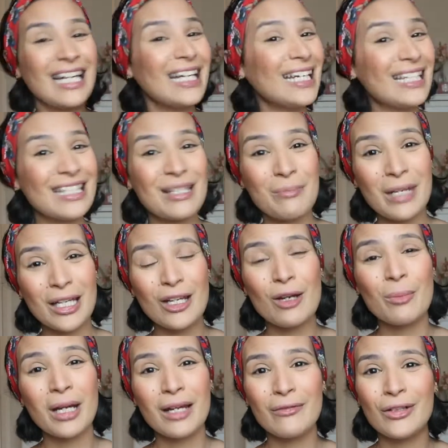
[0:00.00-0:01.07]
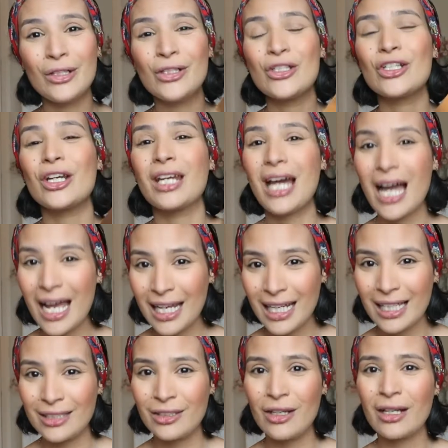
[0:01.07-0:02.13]
It's Makeup Revolution
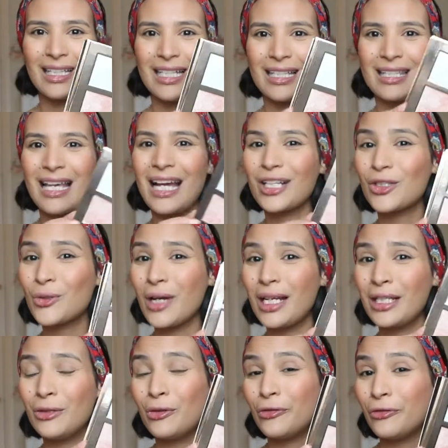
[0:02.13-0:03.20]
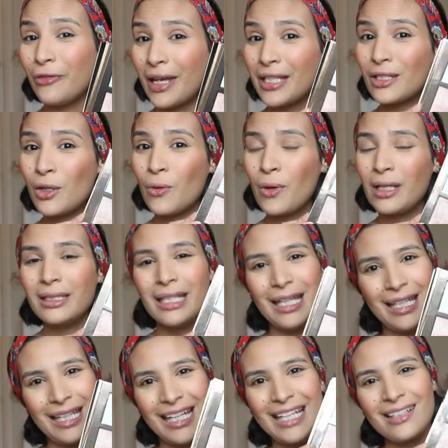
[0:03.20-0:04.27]
highlighter. It's actually the Face Squad
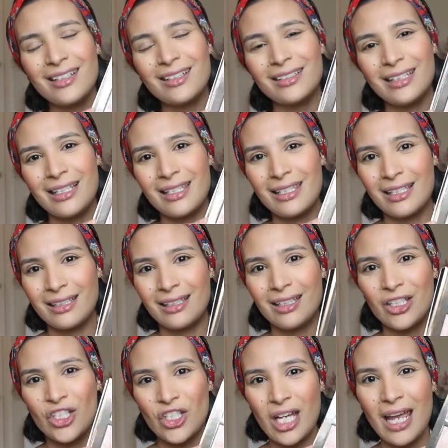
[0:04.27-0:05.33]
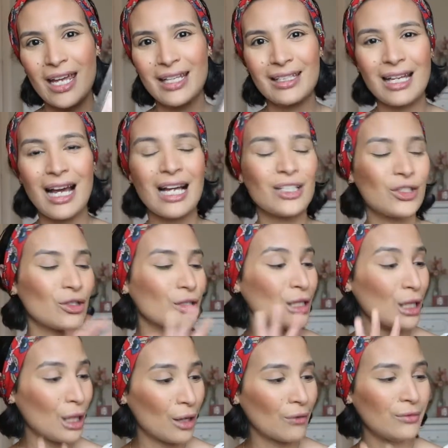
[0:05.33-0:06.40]
in incandescent shade. I just
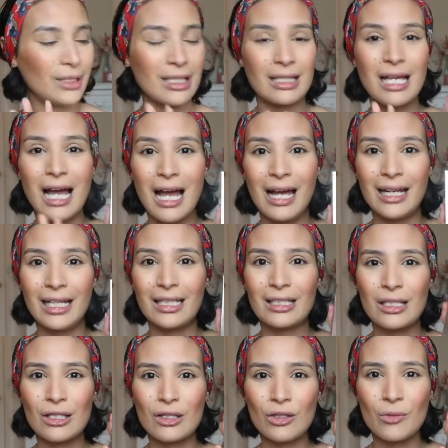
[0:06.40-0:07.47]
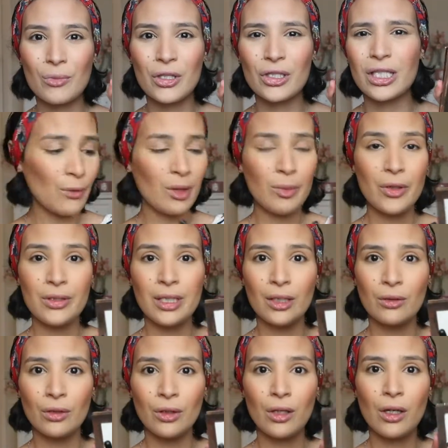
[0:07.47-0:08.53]
love this highlight so much. I will be
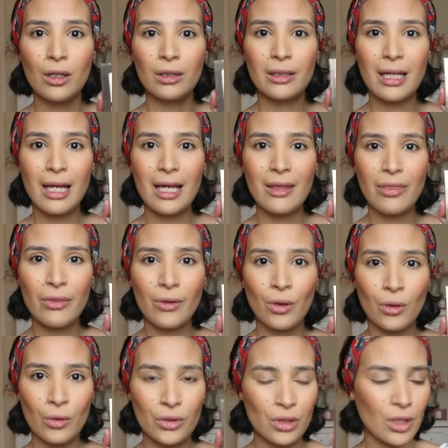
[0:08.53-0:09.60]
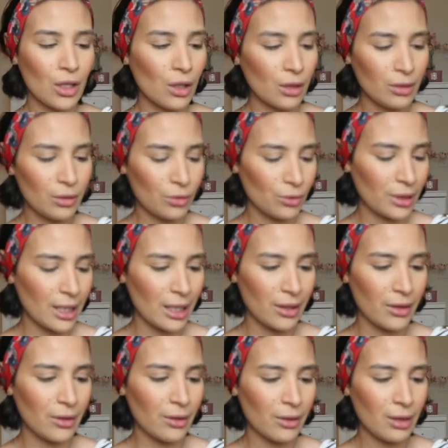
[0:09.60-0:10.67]
using the gold and the rose gold
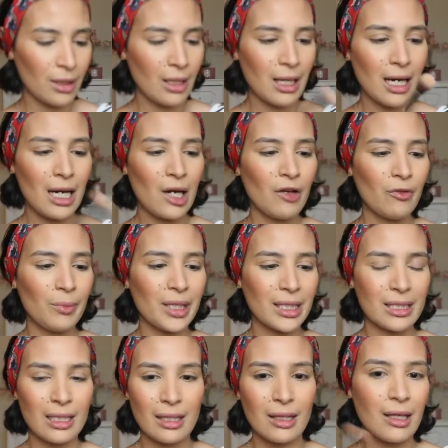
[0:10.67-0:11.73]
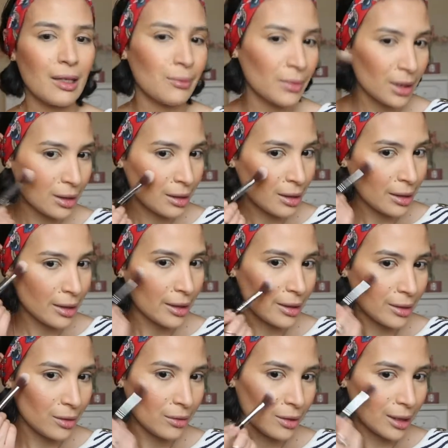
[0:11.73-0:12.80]
together. I love mixing them,
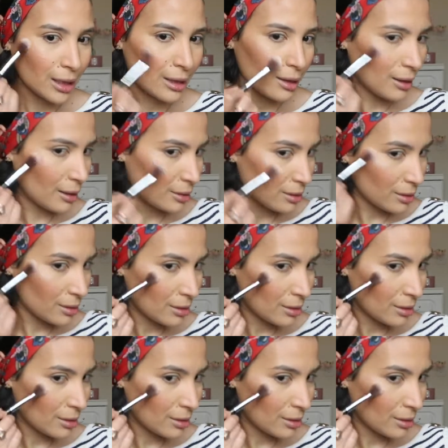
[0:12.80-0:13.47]
and look at that.